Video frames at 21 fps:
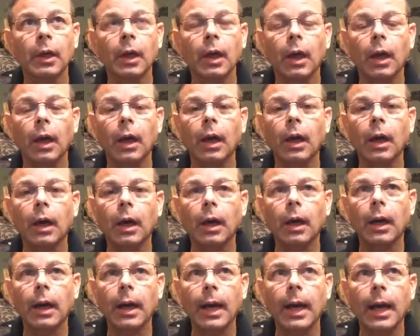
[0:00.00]

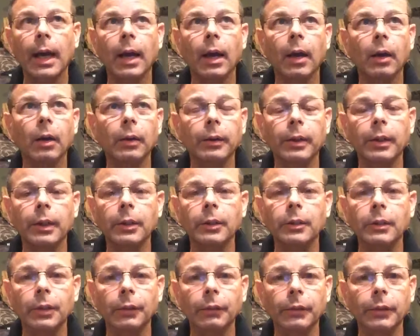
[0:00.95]
how the
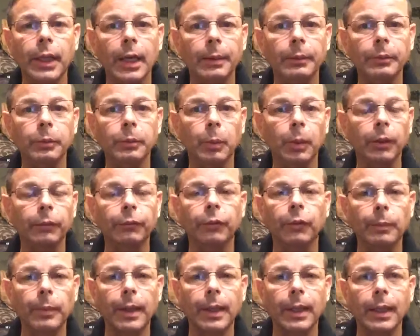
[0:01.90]
silver tabs work for
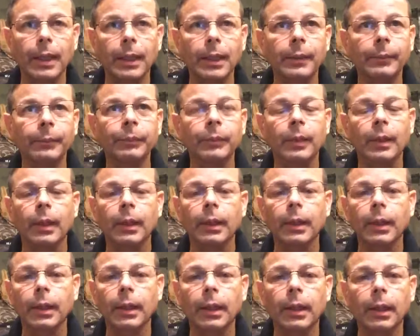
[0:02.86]
me,
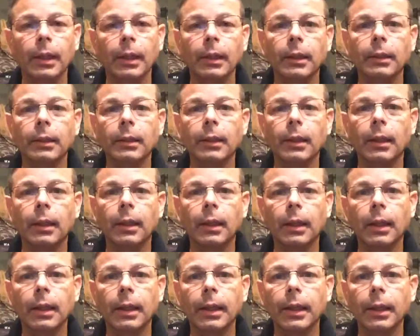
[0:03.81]
and
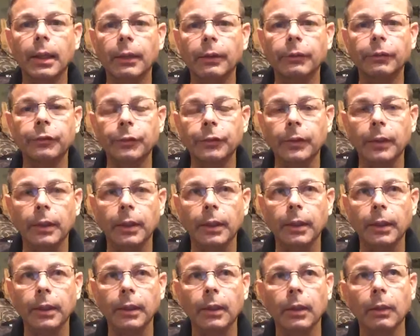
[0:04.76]

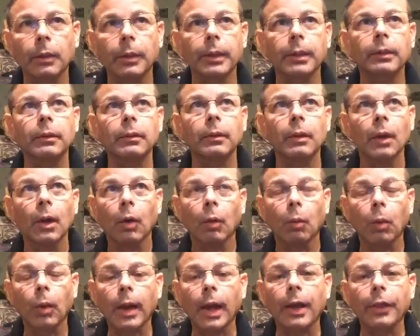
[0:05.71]
and
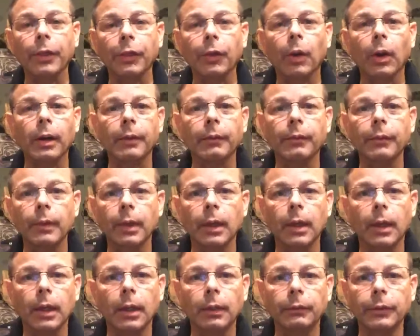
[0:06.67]
what I thought
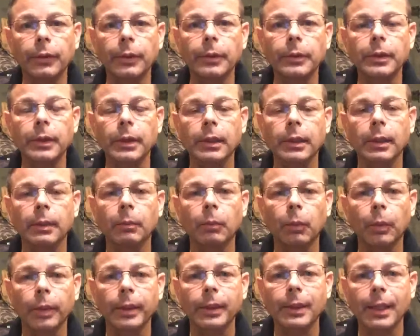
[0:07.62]
of using them
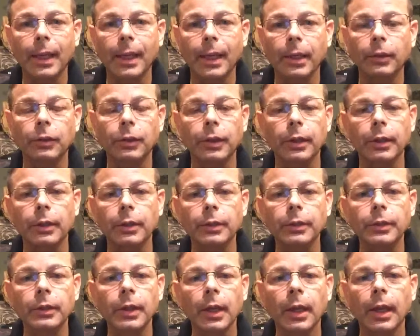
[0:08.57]
with Tangiers.
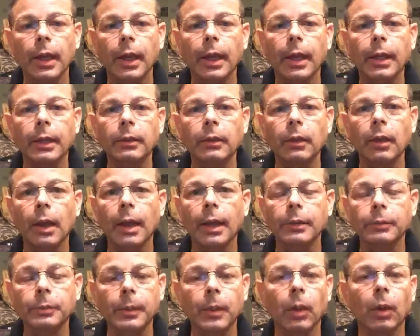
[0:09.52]
And
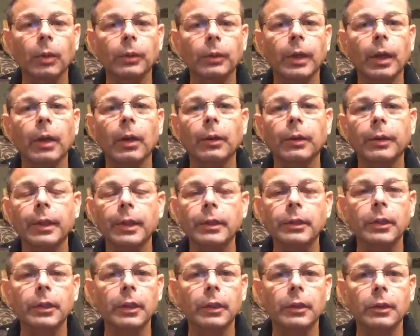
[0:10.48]
as we all know,
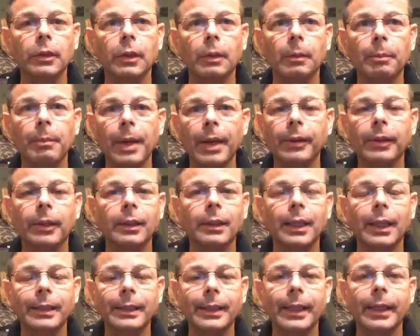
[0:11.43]
this is the method
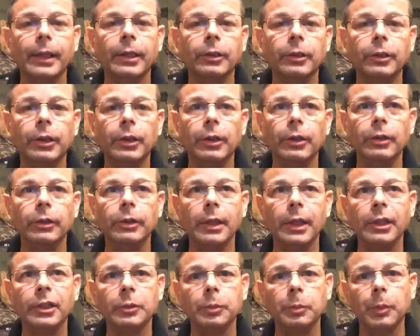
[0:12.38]
that Tangiers
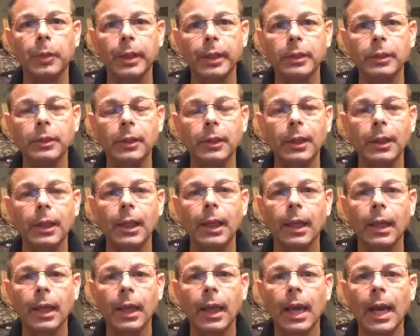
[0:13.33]
expressly
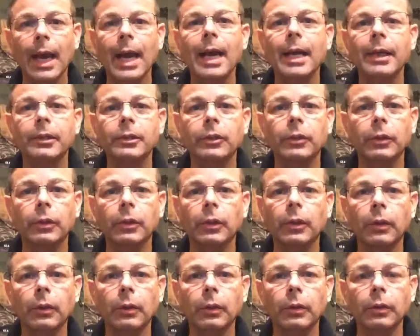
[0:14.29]
ask you to
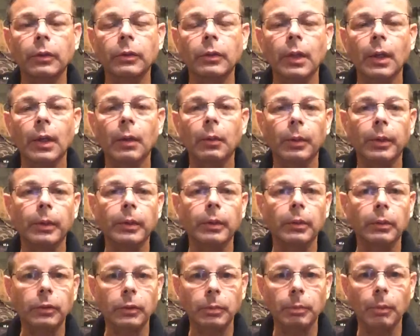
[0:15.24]
use when you
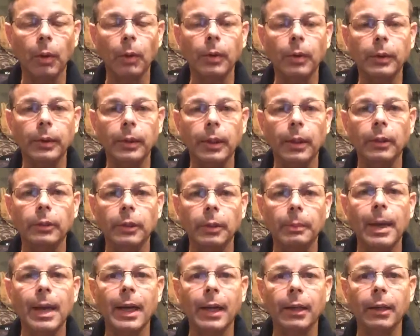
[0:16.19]
smoke their
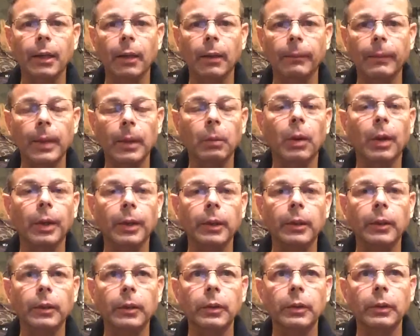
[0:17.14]
tobacco. They want you
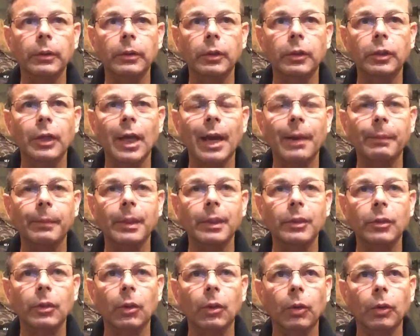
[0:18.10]
to use the Japanese
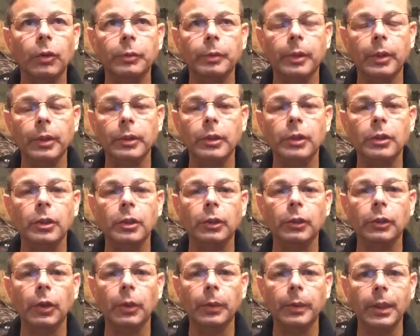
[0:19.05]
coals because it's a
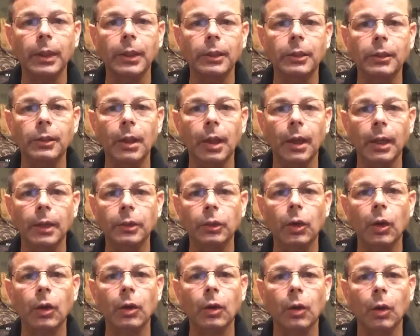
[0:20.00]
low heat
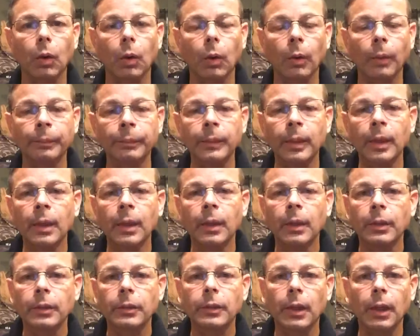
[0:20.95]
charcoal.
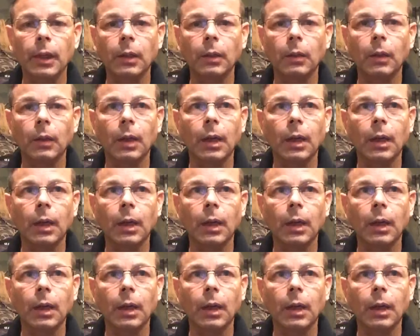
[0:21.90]
So